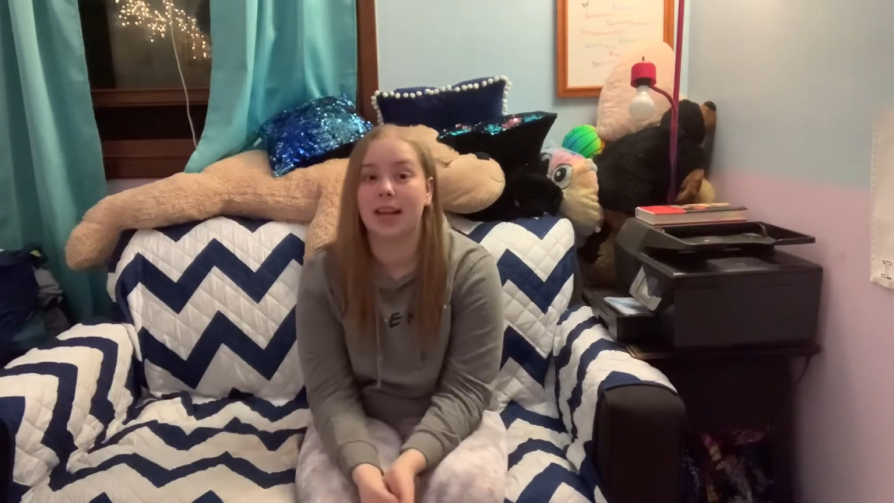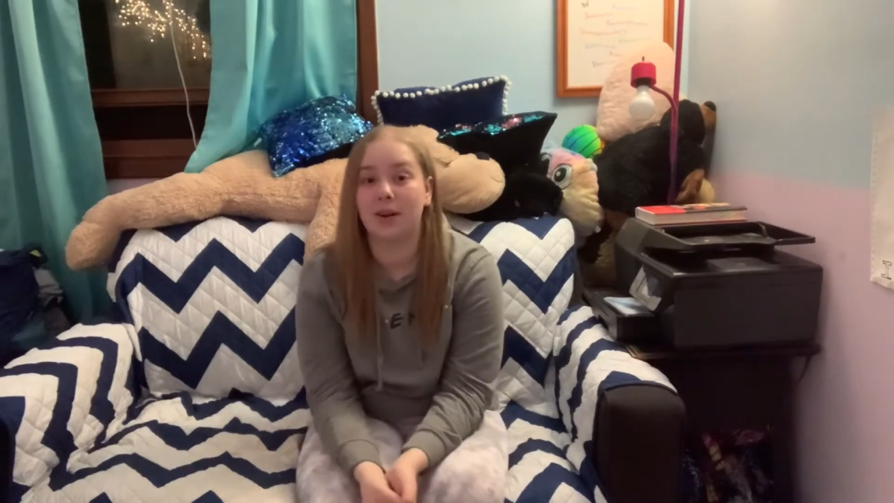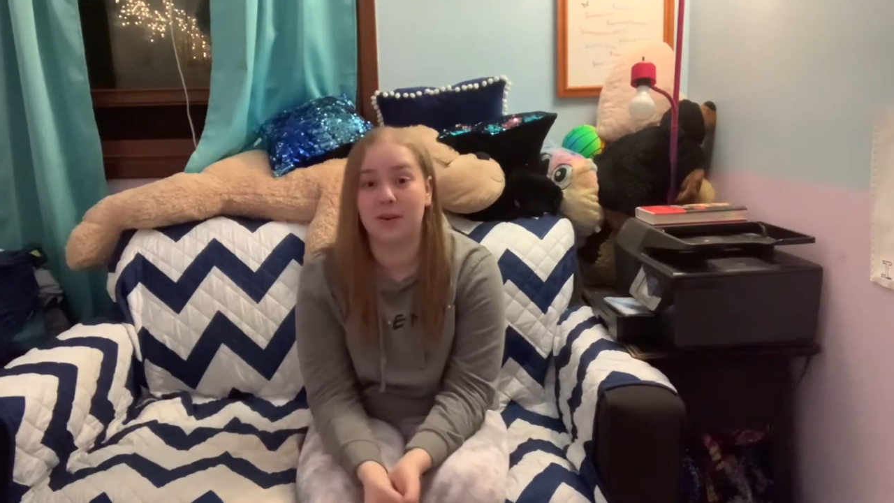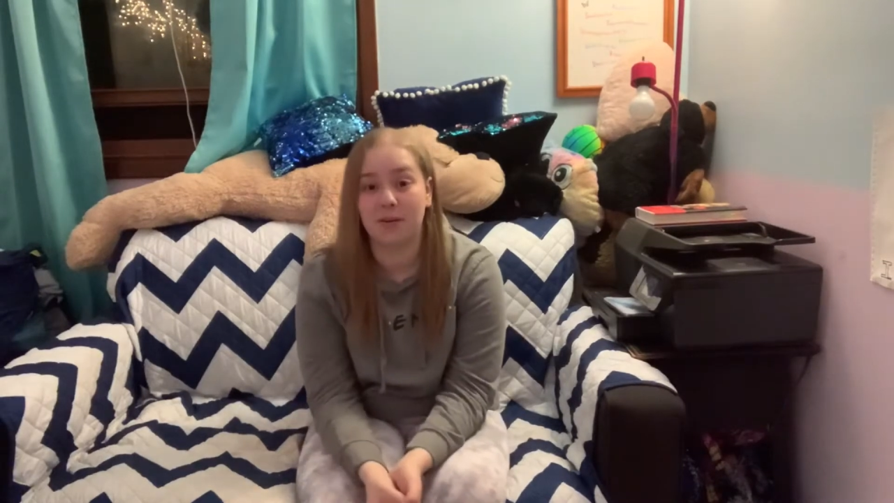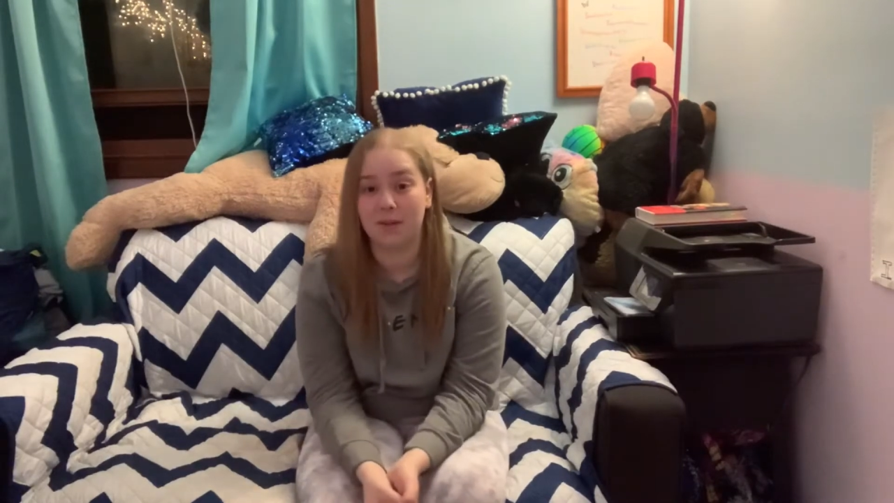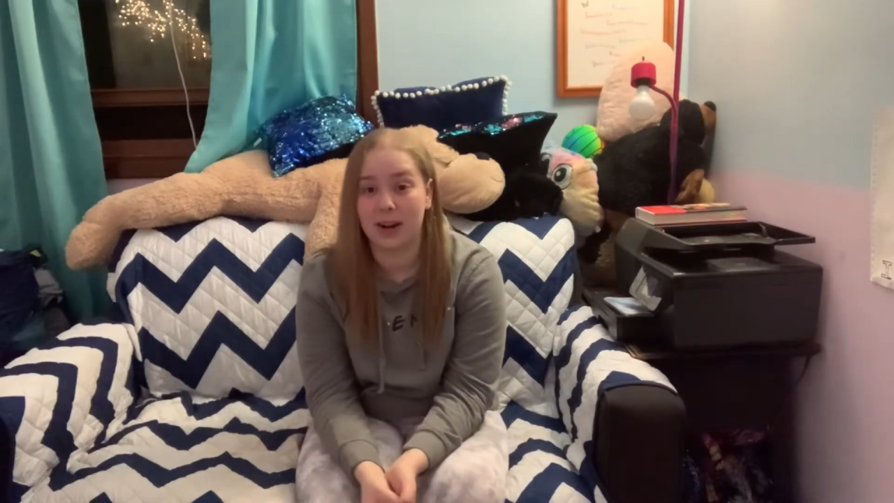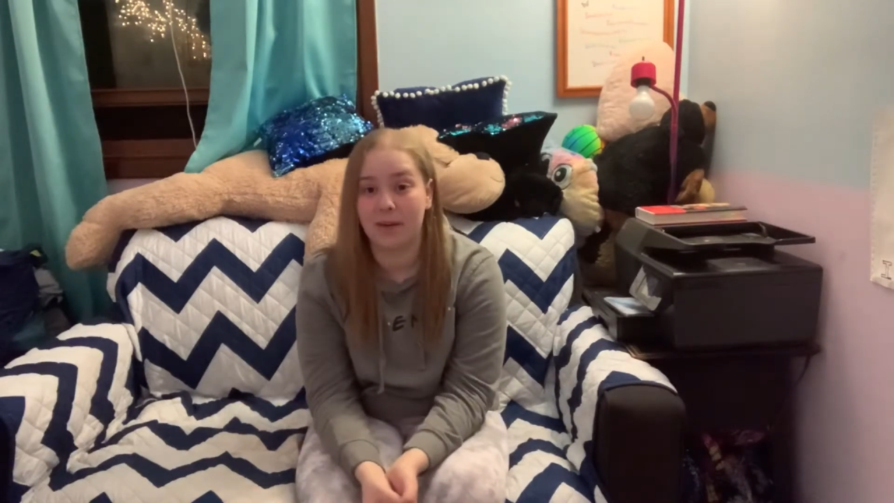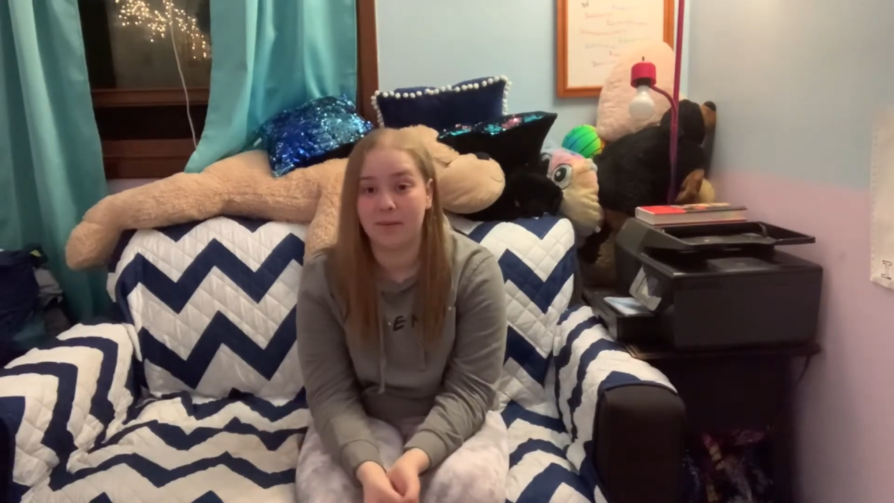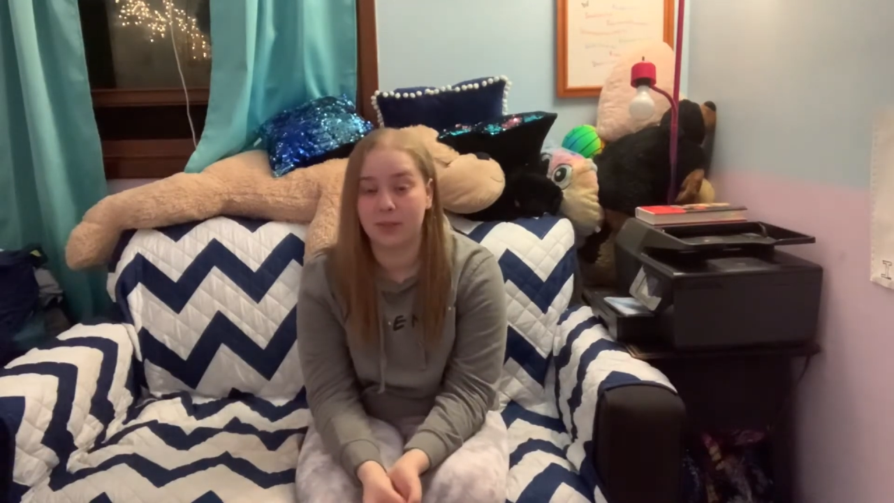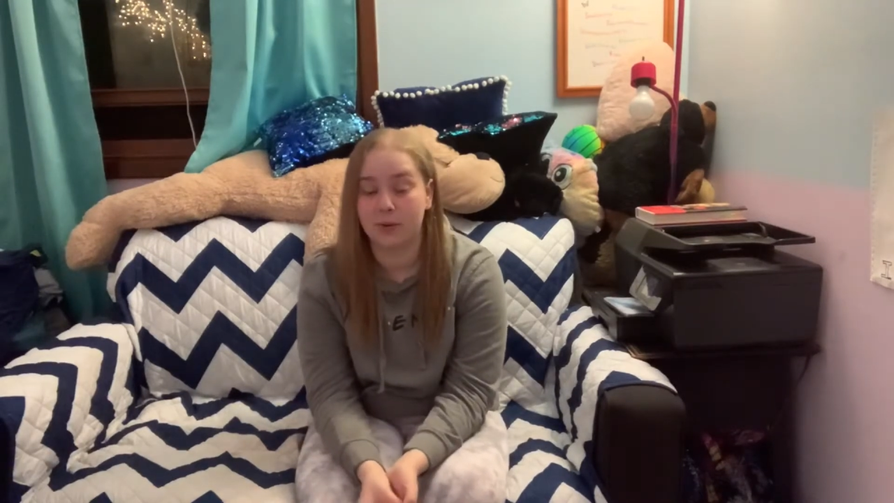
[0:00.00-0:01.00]
I don't know what
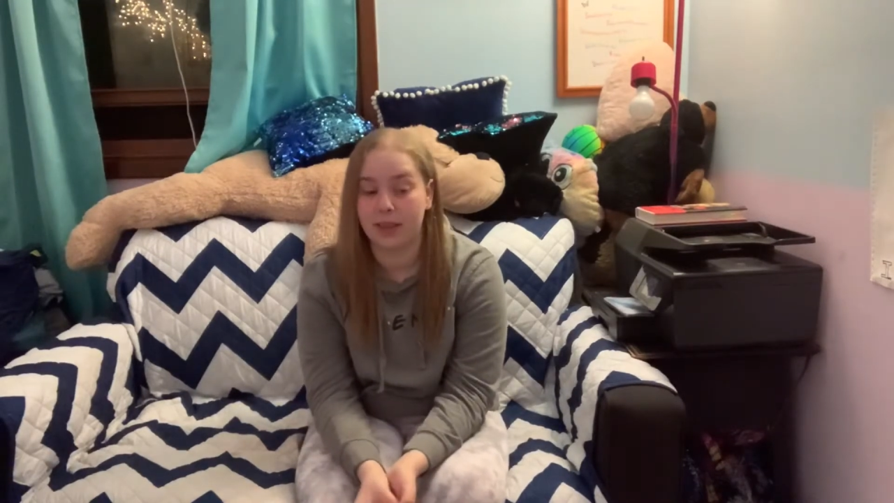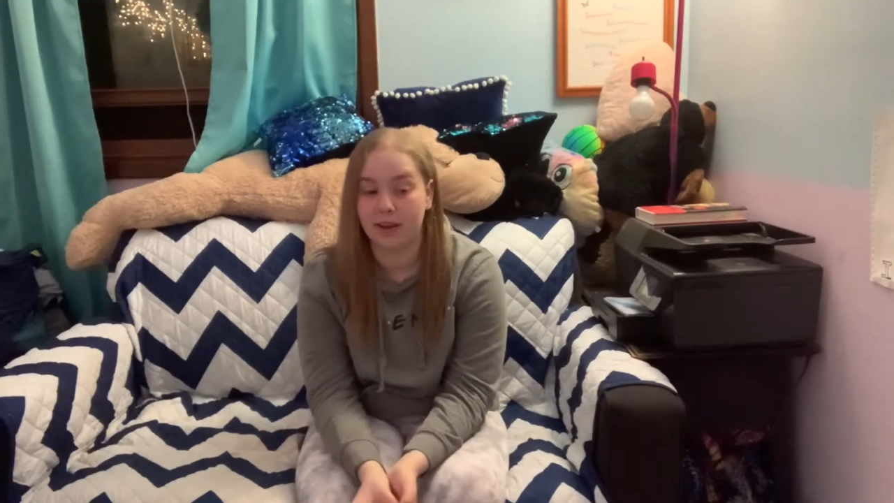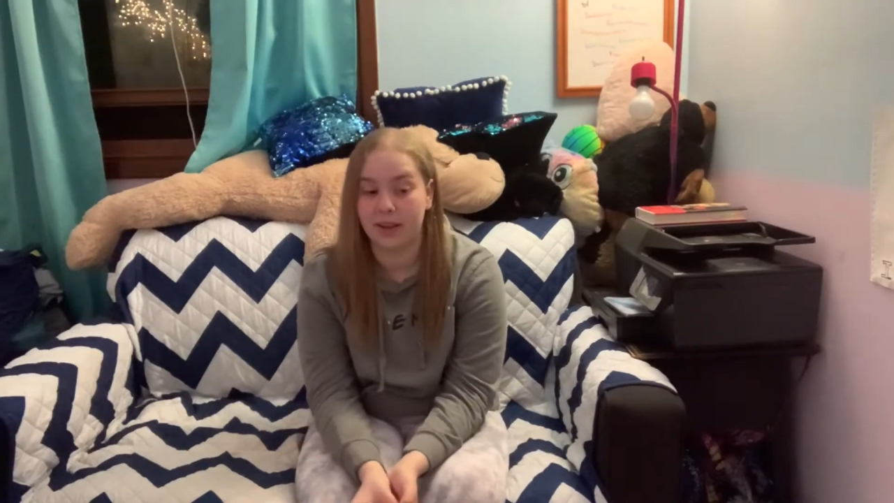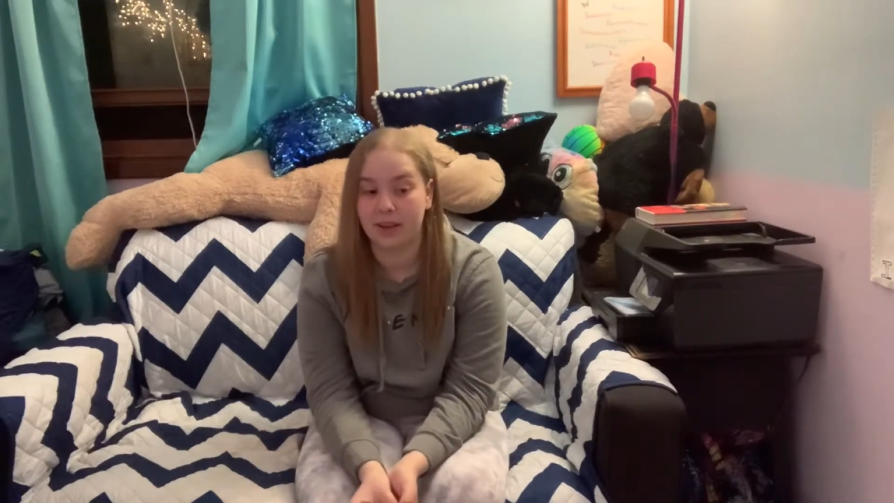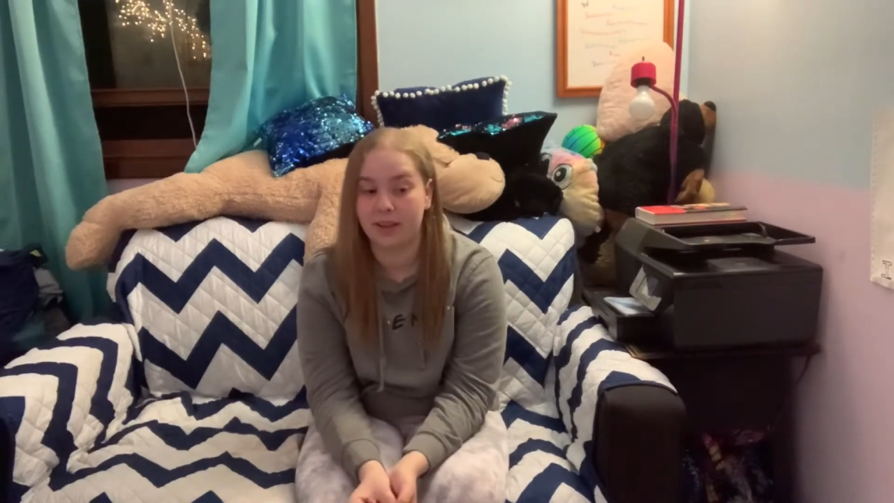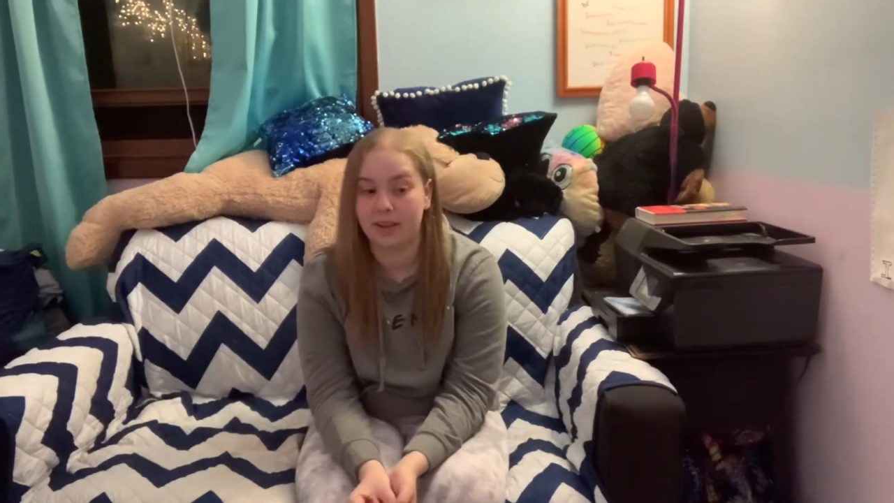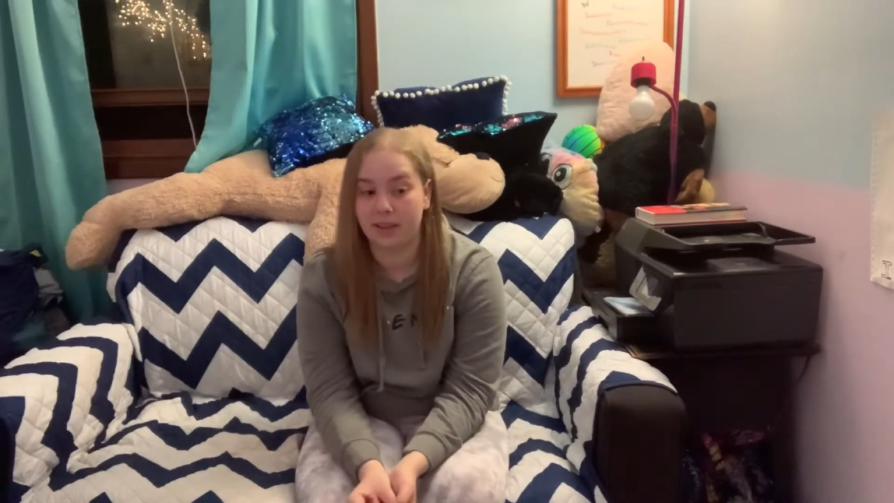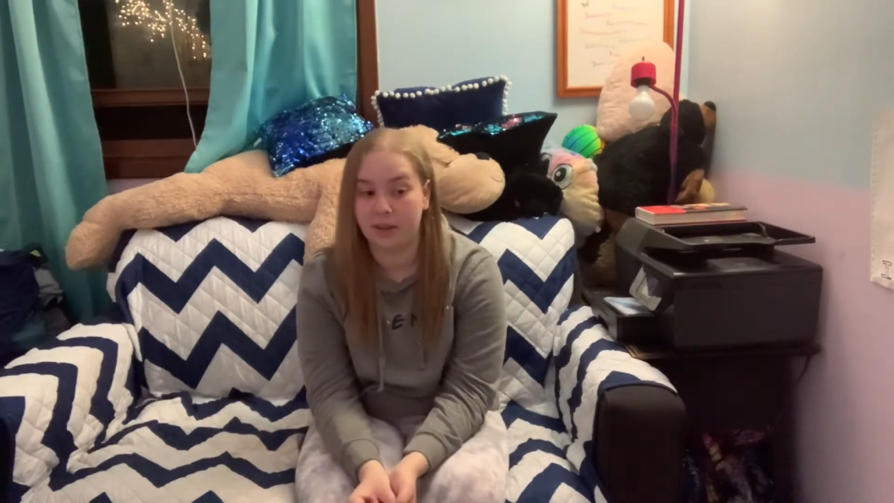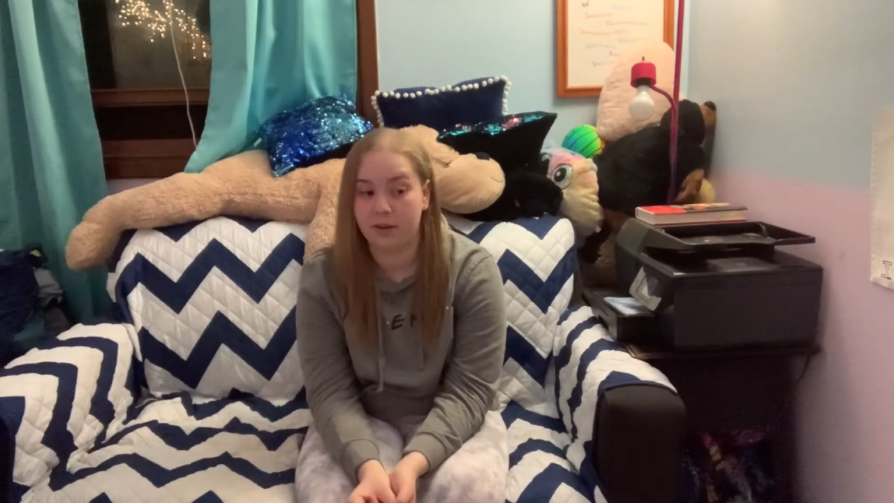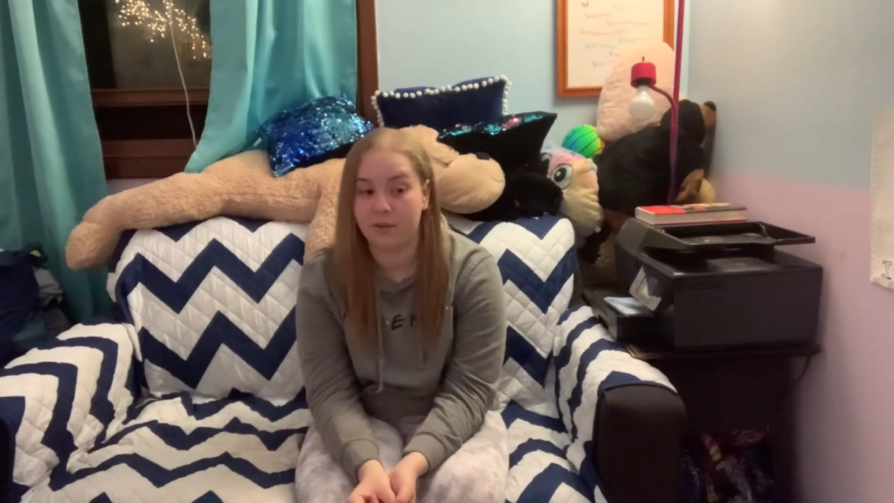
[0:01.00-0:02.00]
I would do without
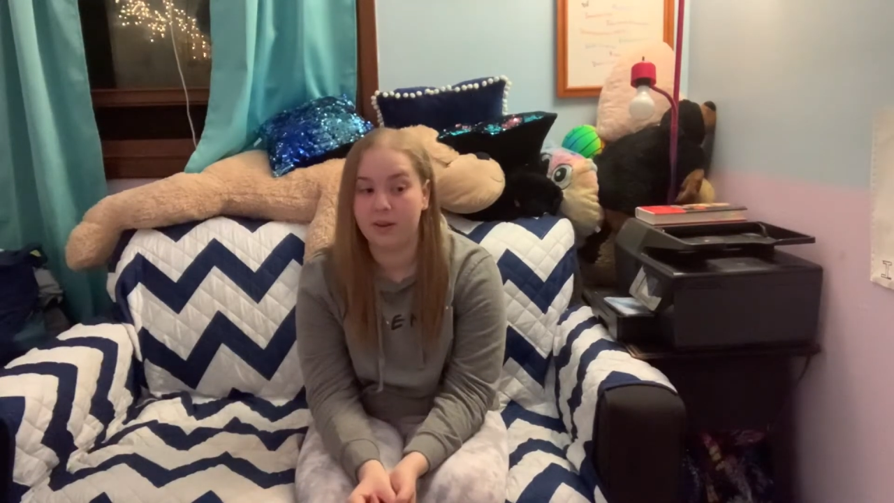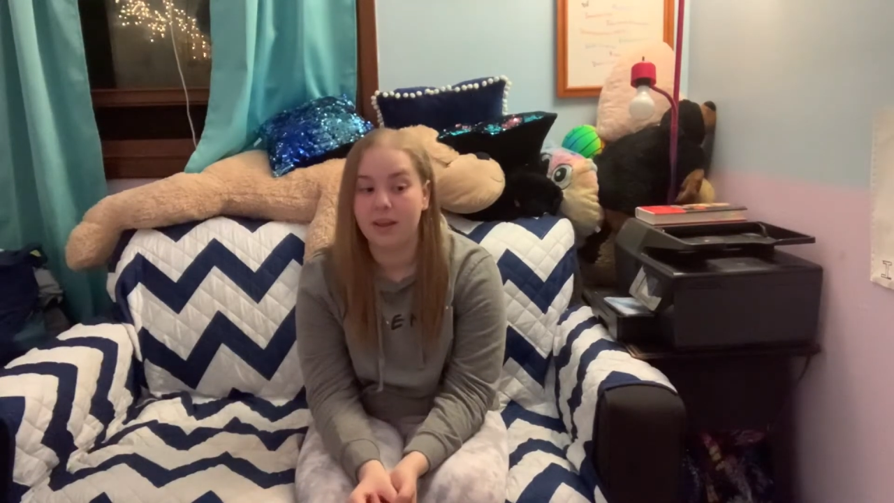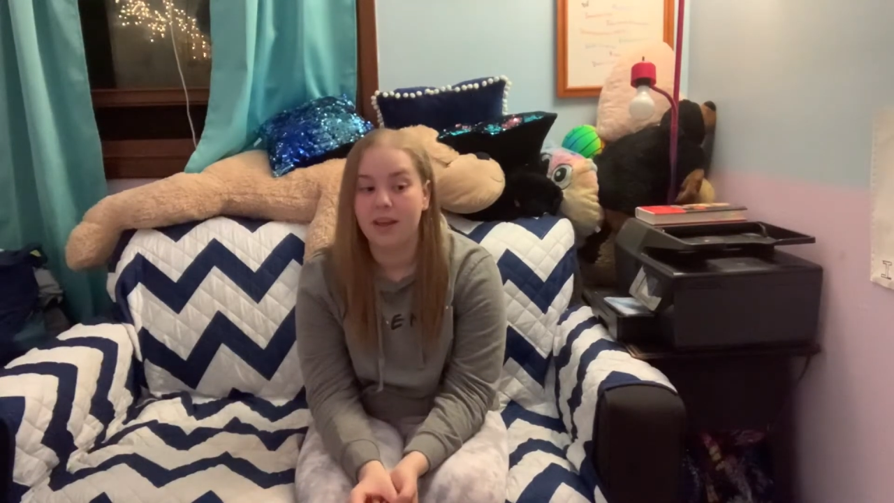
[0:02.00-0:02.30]
you.